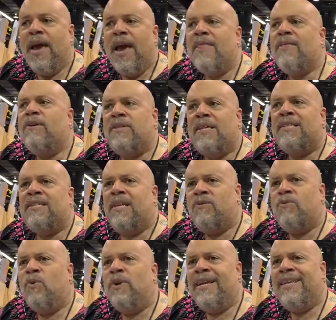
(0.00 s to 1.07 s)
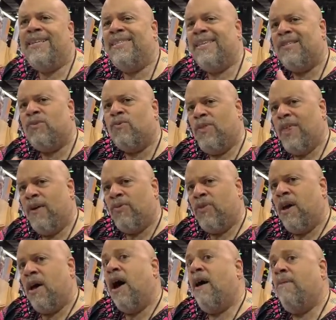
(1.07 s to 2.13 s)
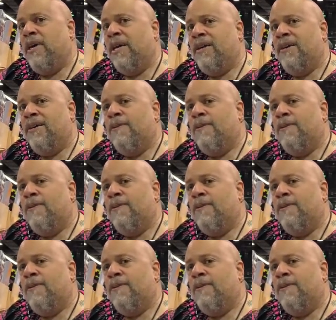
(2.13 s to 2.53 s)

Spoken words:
and those essays wouldn't exist without the comic,